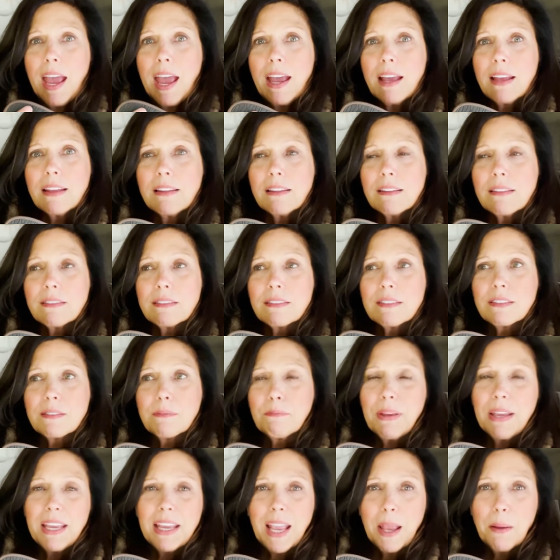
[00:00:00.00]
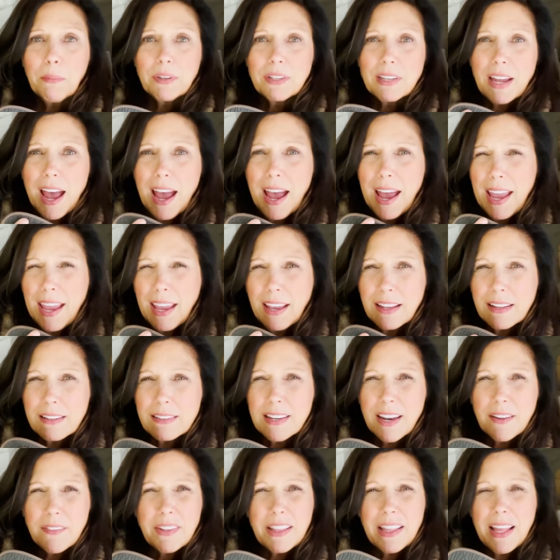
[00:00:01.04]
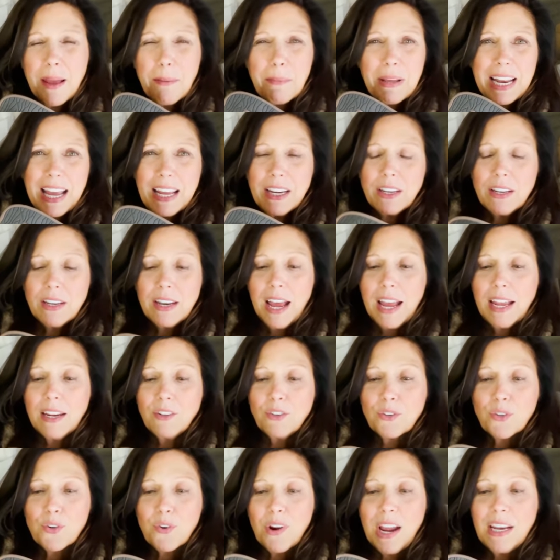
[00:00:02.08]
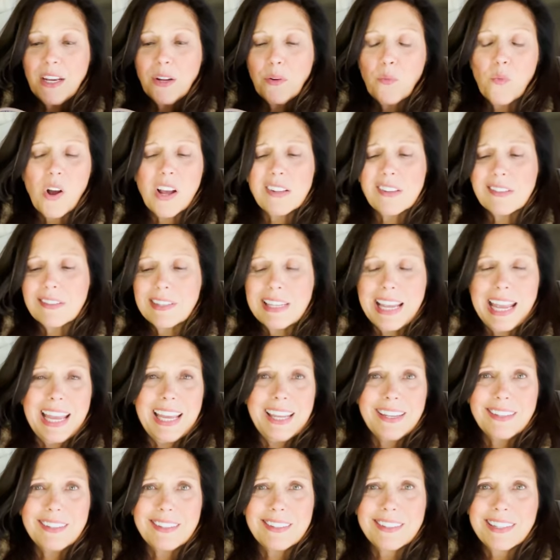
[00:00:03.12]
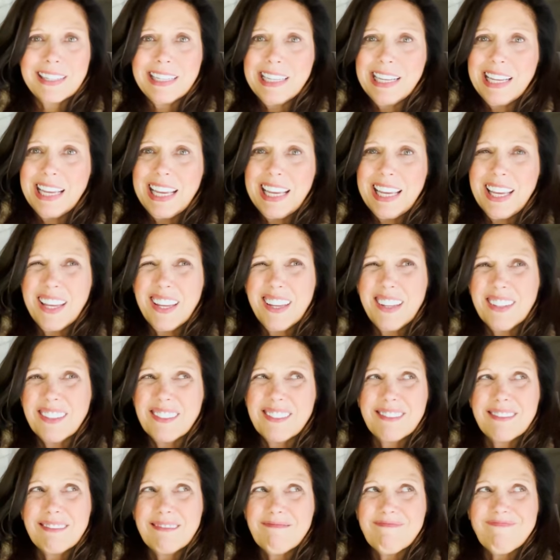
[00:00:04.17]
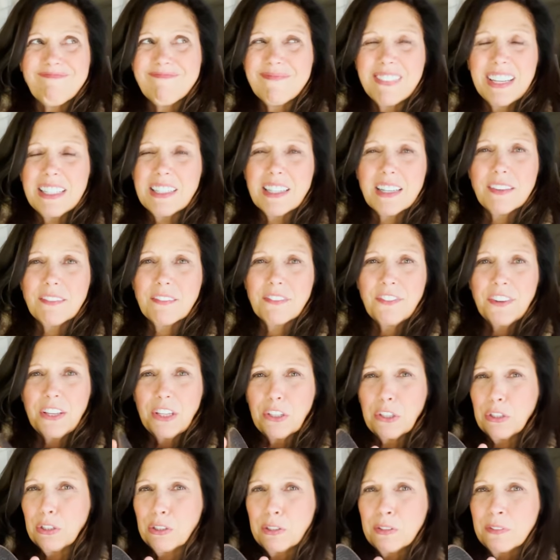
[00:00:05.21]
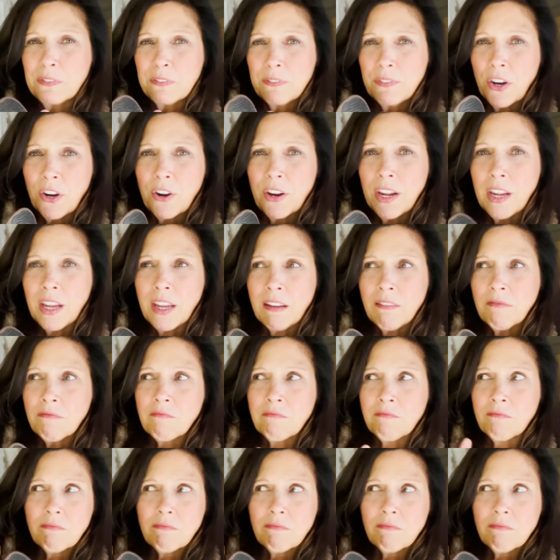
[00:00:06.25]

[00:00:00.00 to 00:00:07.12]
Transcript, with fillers: as being able to hike and stuff in them, and I tried it once, and it didn't feel very